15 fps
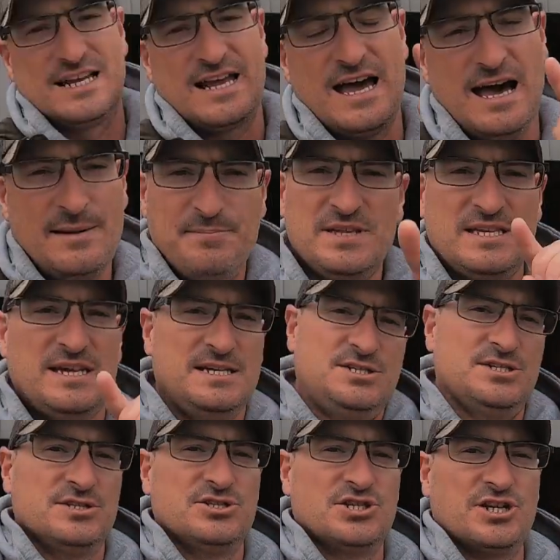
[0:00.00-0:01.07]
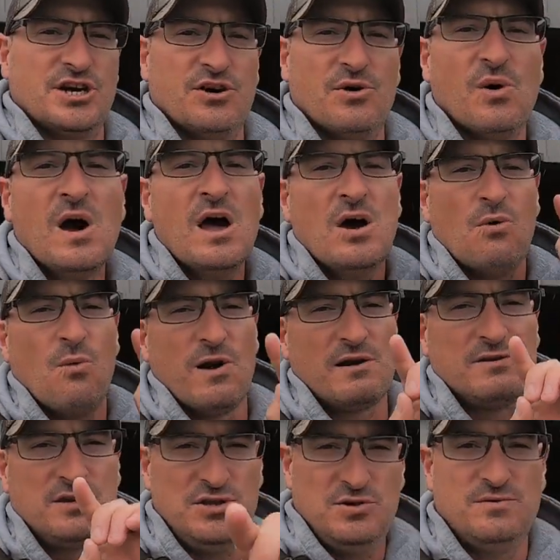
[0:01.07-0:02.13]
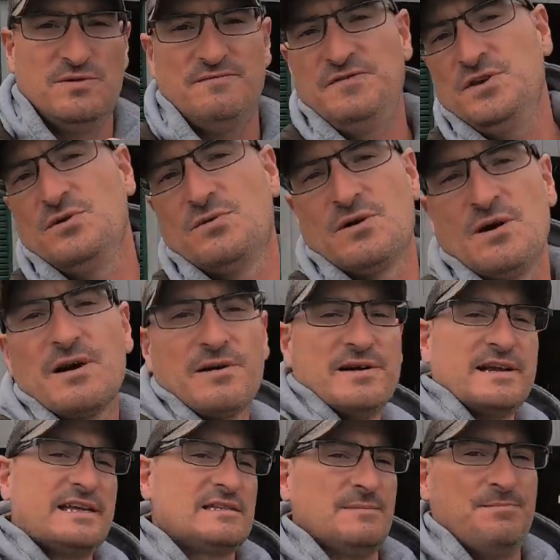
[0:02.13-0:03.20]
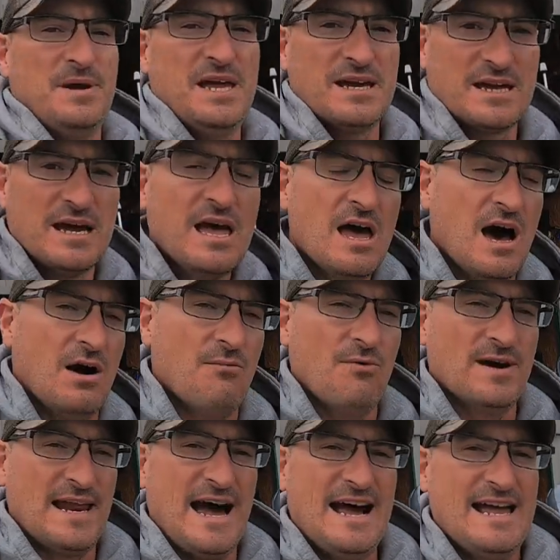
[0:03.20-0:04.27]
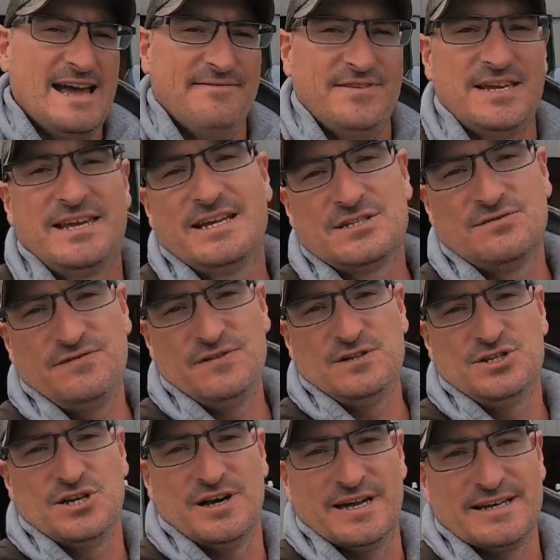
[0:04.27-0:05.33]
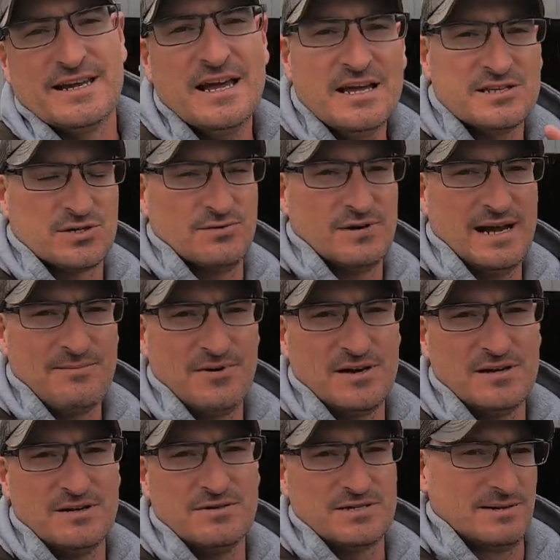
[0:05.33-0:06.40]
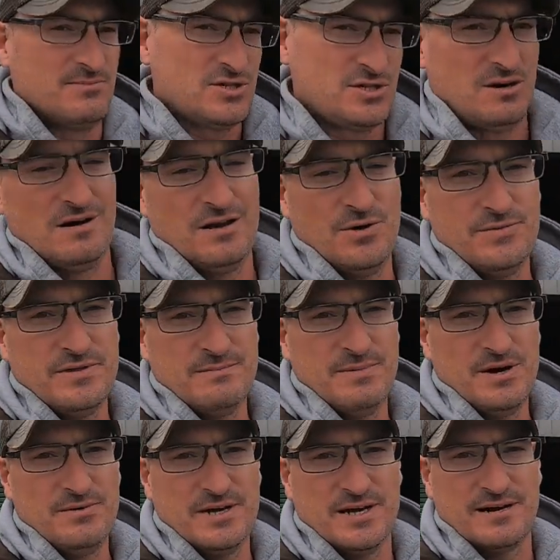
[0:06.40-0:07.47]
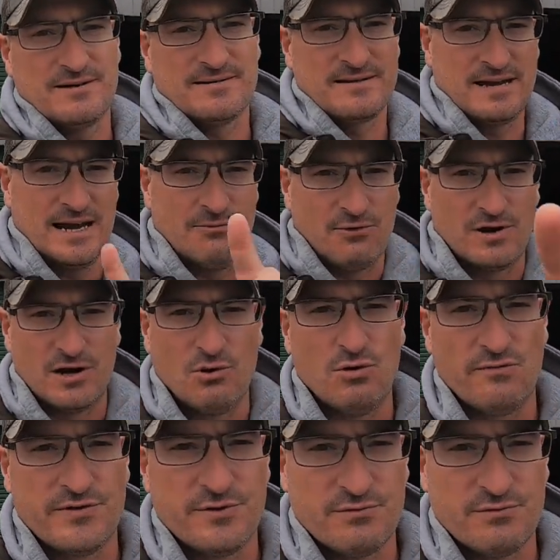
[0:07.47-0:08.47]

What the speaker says: competition show where you, the viewer, are going to get to pick on what I have to catch a fish on. So what I'm going to do is I'm going to start loading the boat here and we're going to go over the